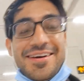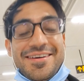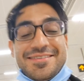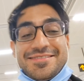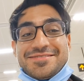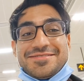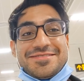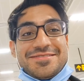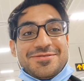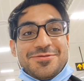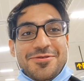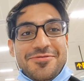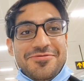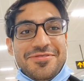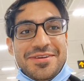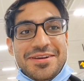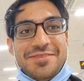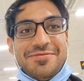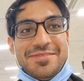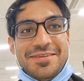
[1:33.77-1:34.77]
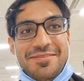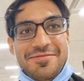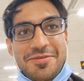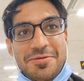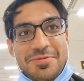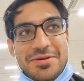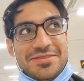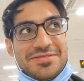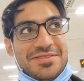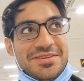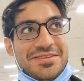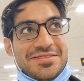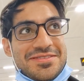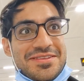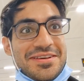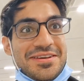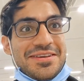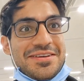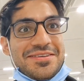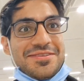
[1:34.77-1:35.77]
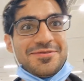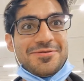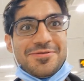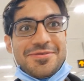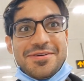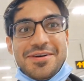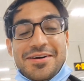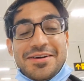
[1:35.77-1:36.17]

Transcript: and it's just so funny when everybody sees like you know